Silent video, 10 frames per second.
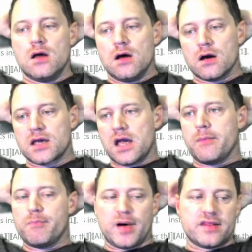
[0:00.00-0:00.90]
Okay,
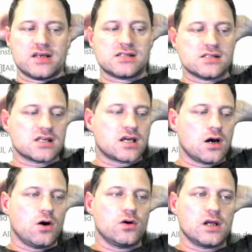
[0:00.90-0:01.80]
but this is the
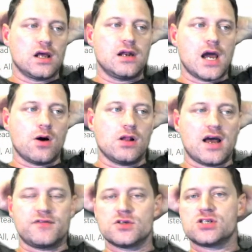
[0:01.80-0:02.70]
code, and now I'll
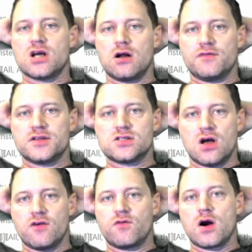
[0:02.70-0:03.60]
have to shut off the
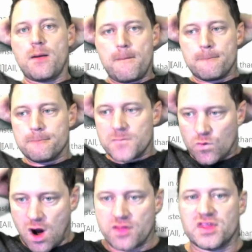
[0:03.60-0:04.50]
software,
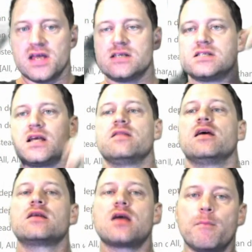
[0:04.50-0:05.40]
run this, and
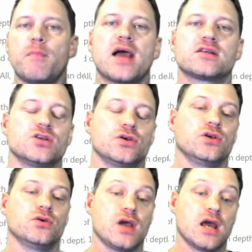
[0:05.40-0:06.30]
then come back to
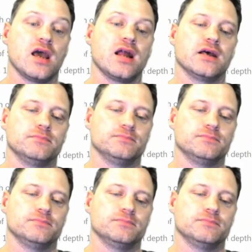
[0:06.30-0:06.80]
you and edit.